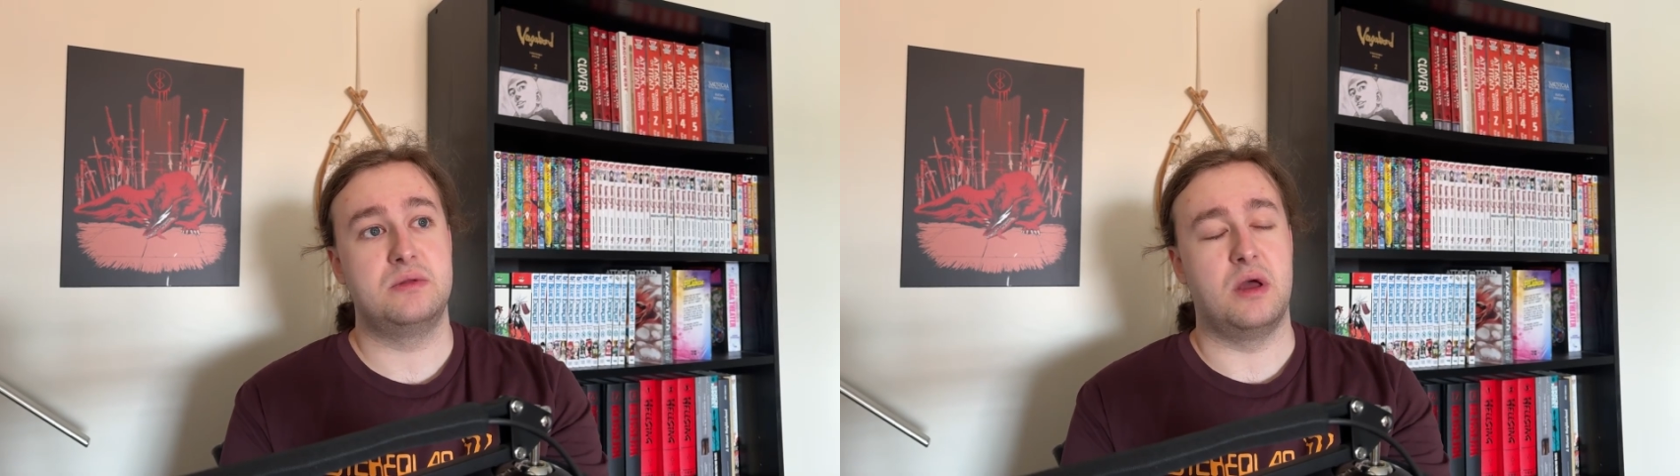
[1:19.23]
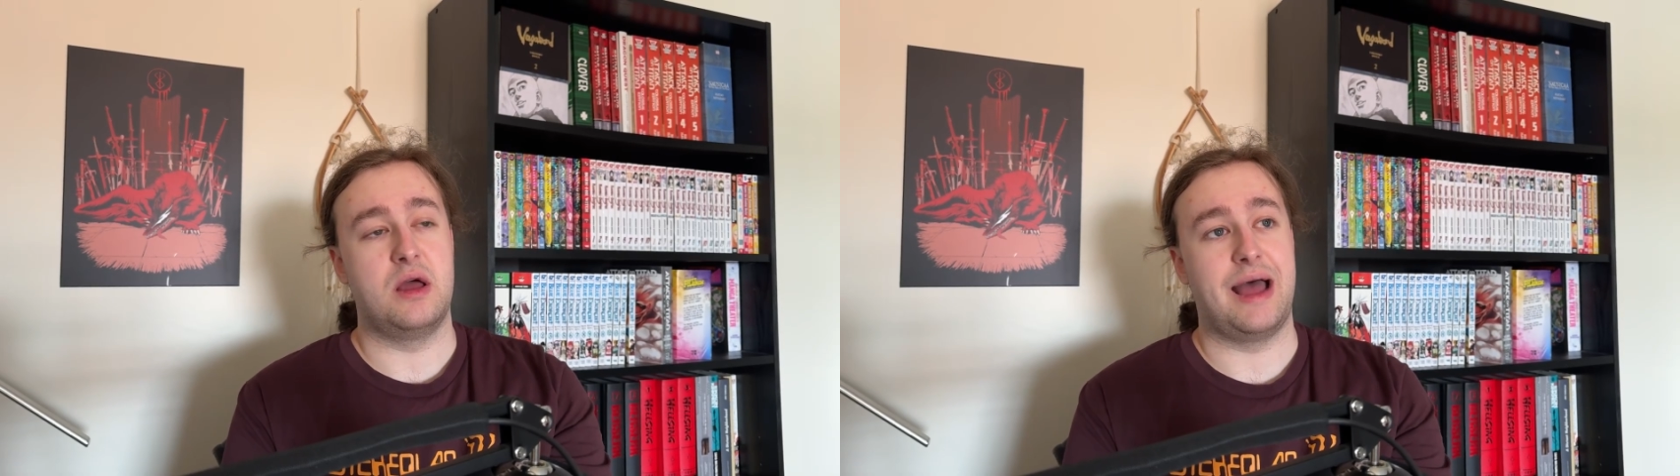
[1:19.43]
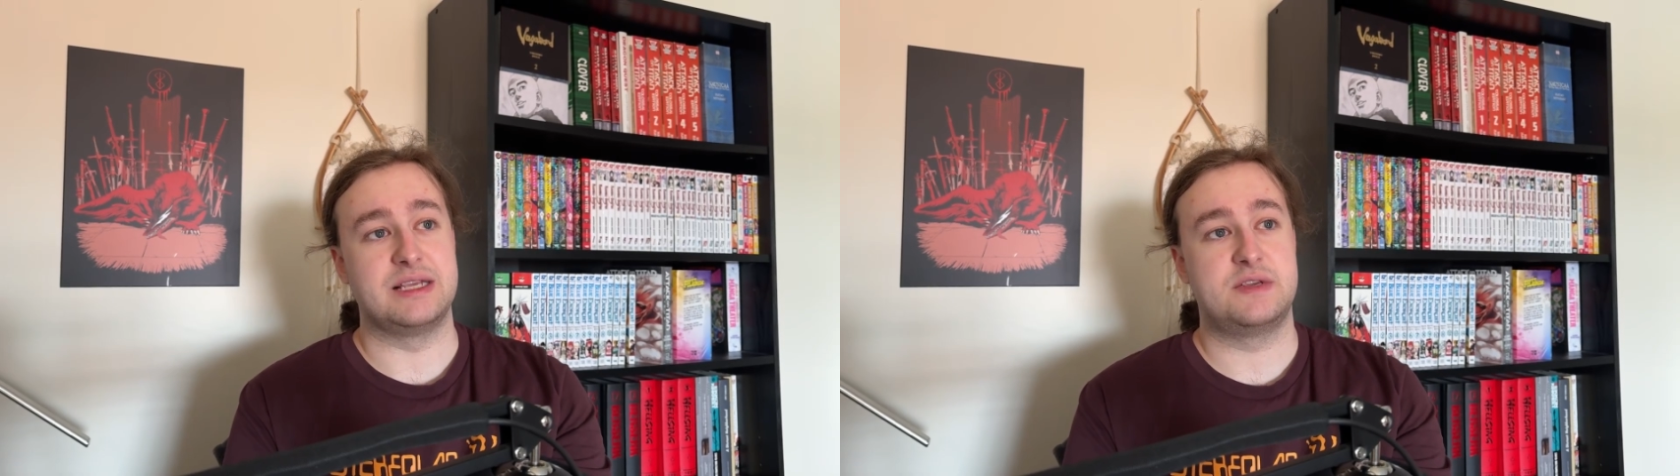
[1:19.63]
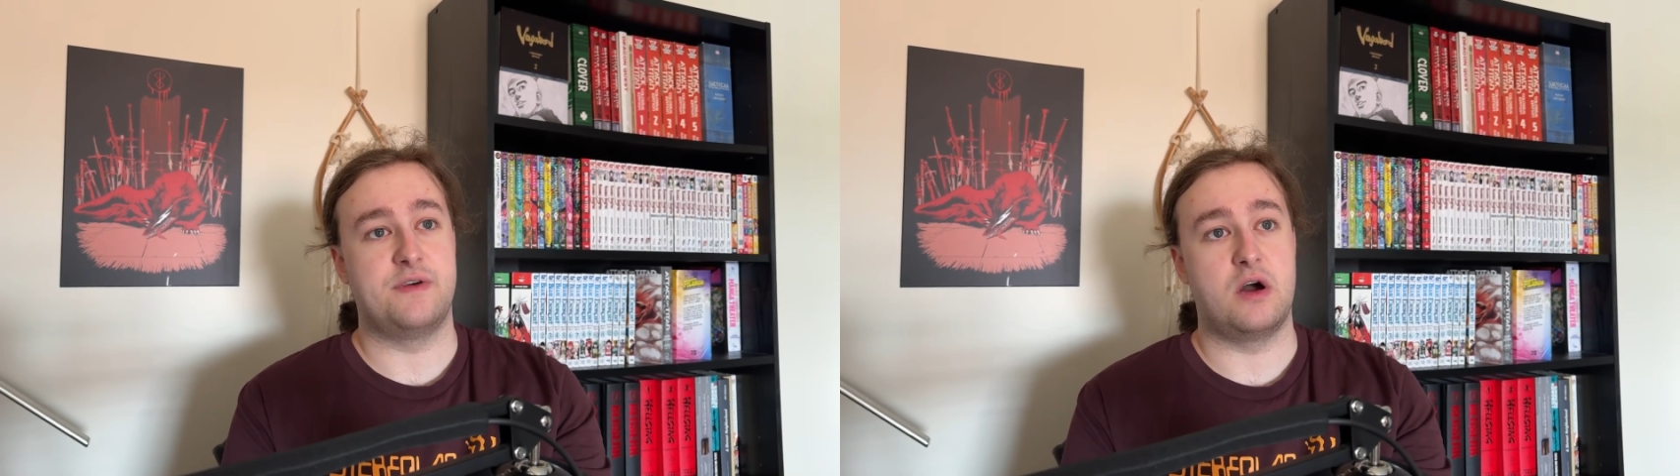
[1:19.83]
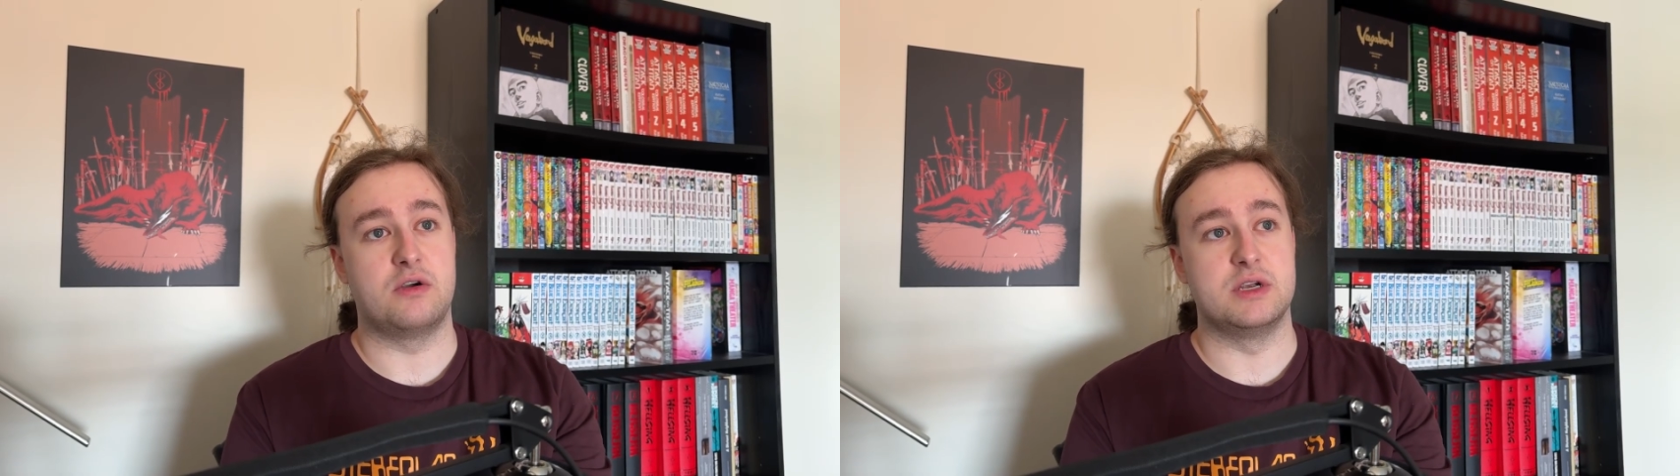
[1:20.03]
as
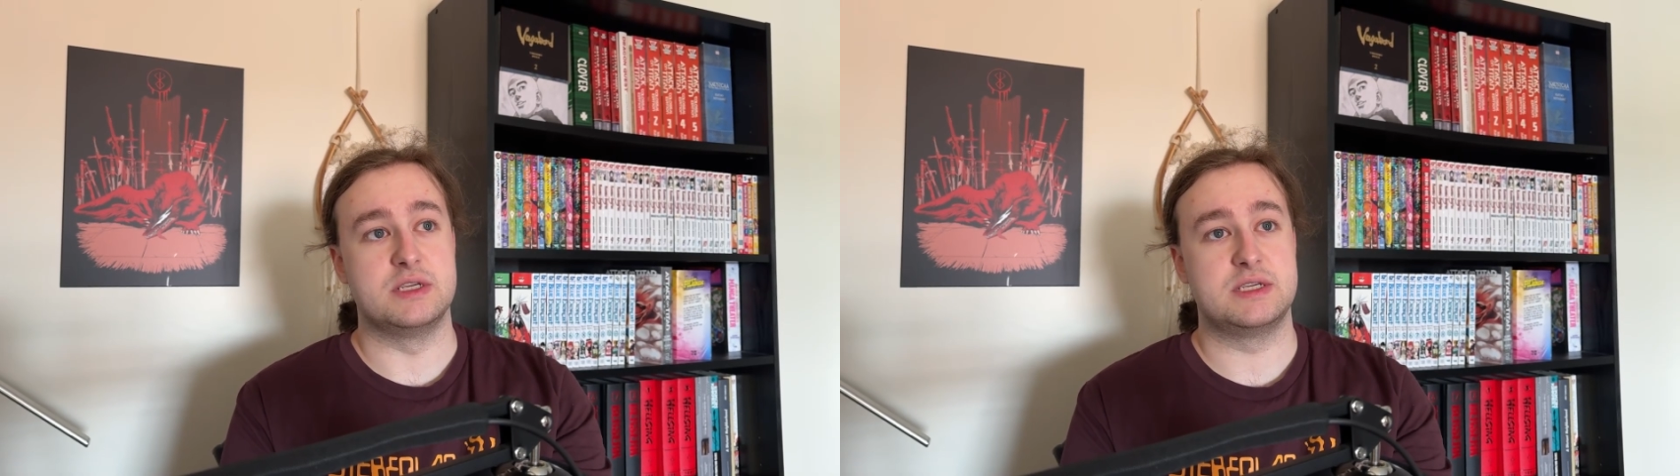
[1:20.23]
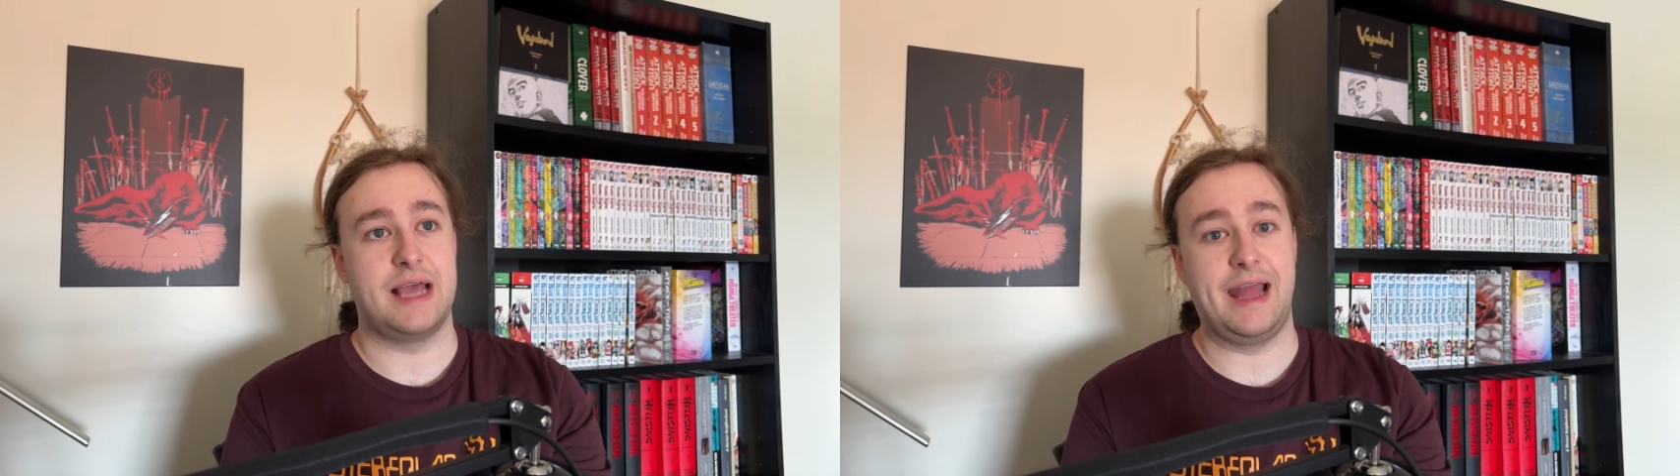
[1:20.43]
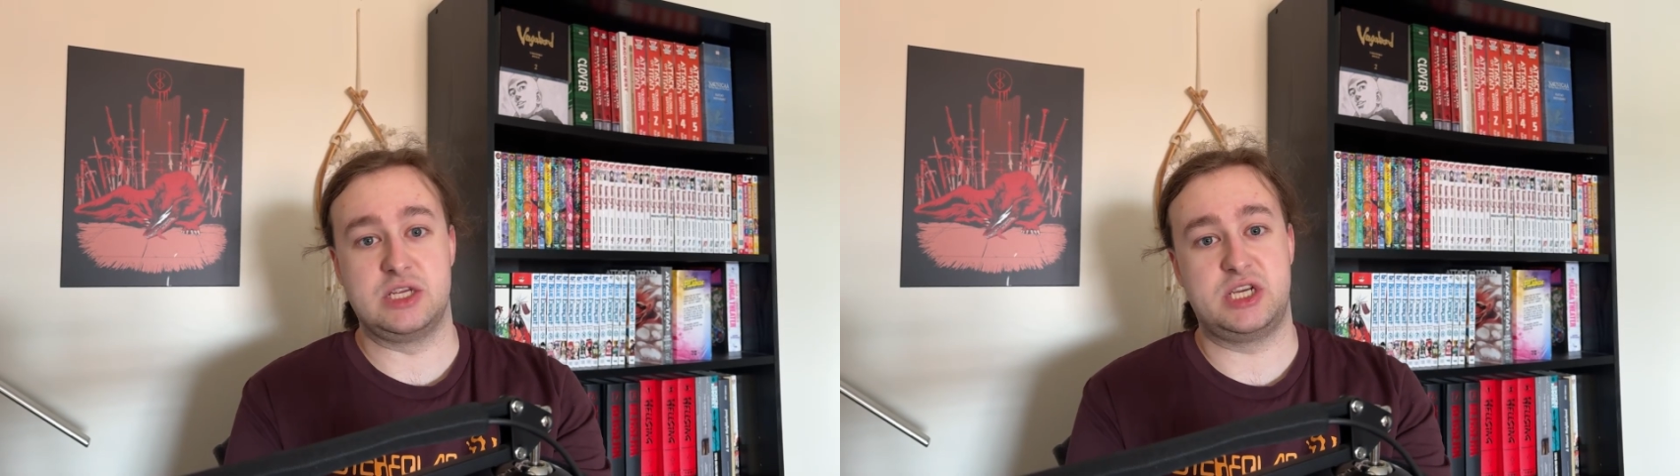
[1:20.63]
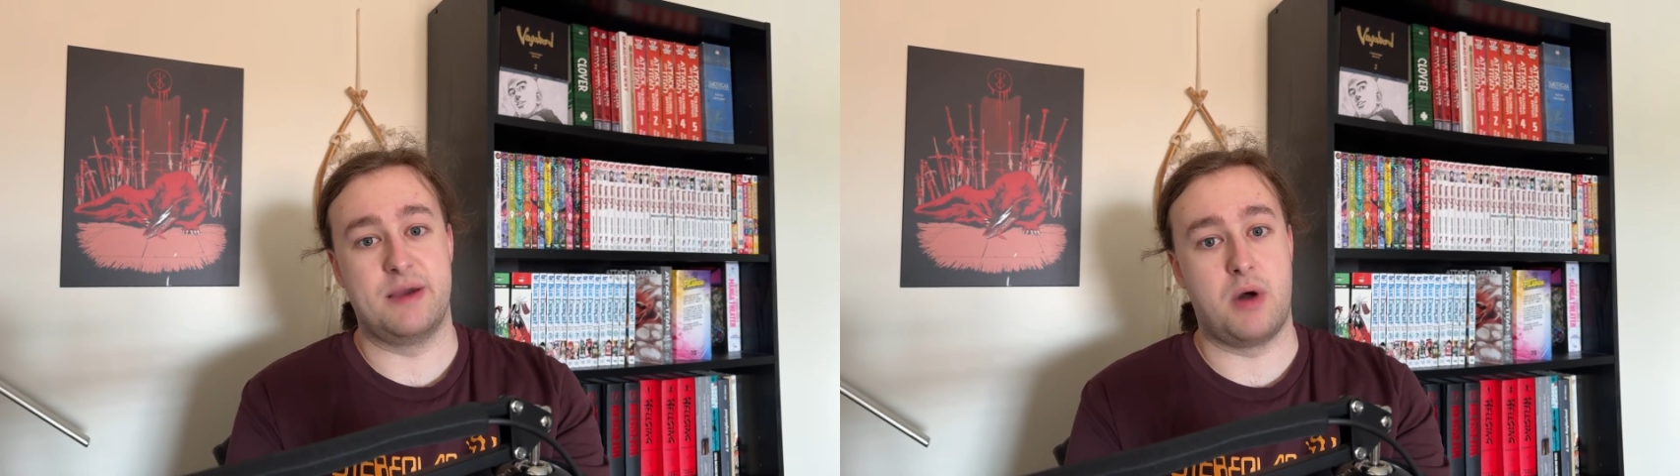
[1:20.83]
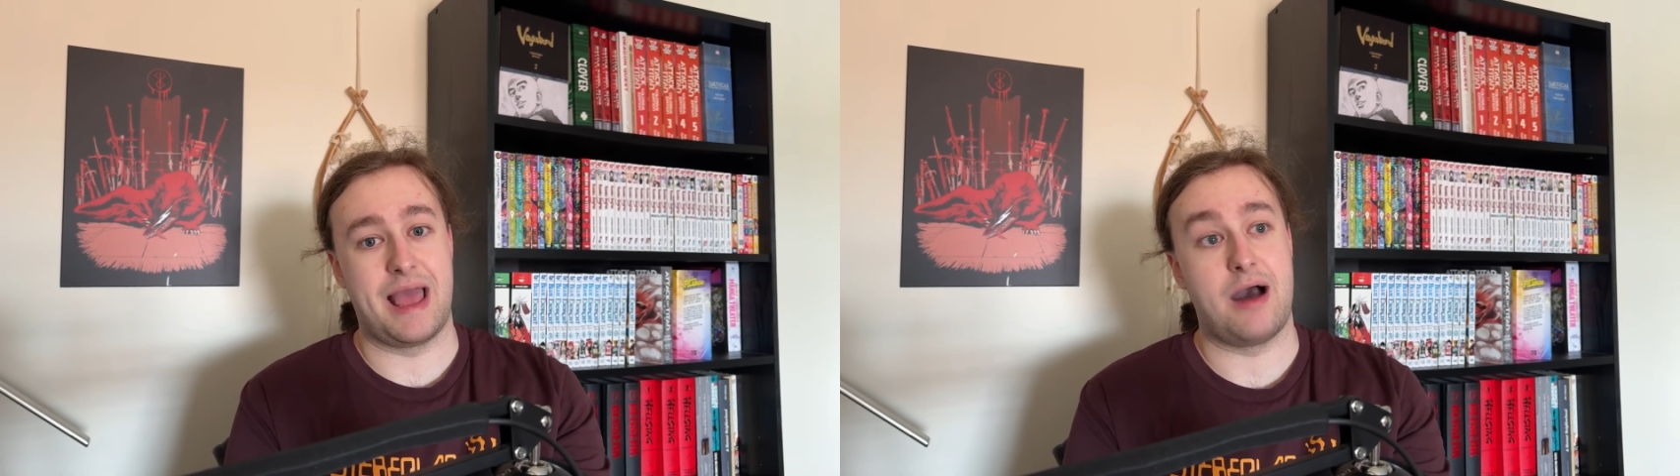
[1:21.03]
far as
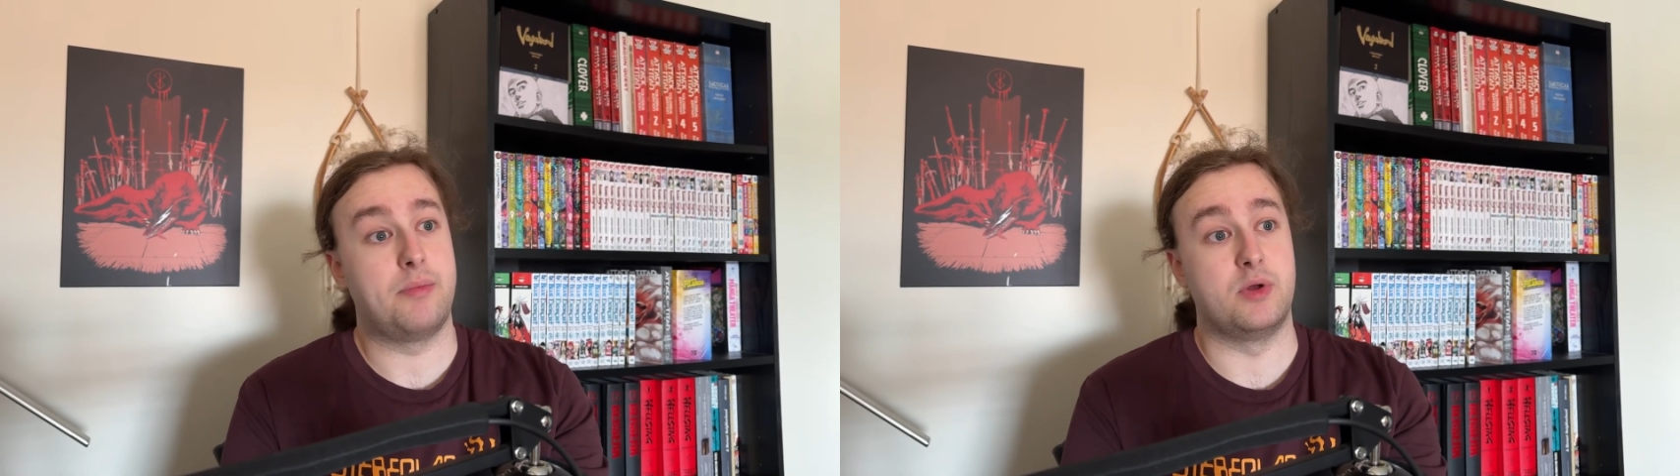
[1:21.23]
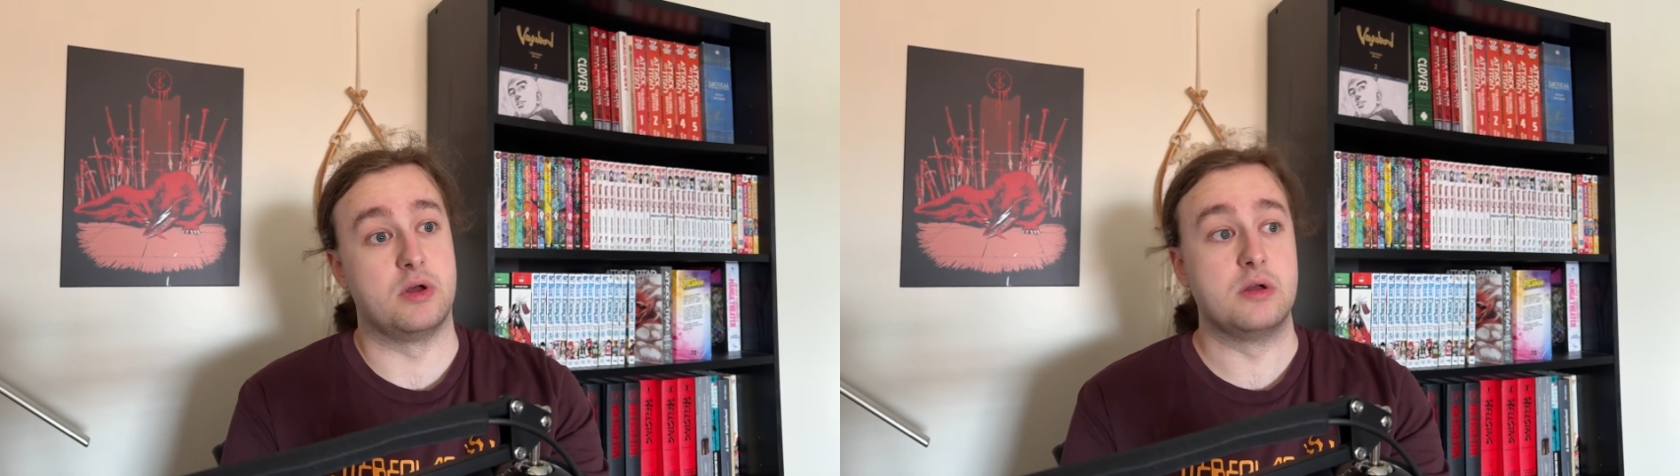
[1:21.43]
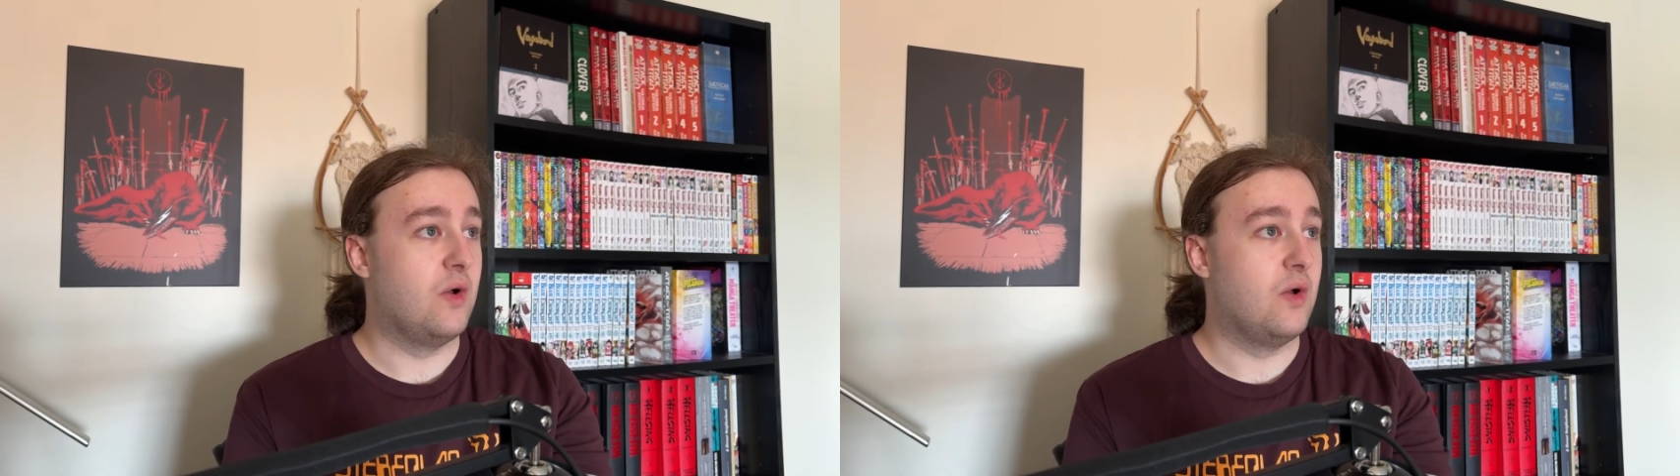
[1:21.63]
HDMI output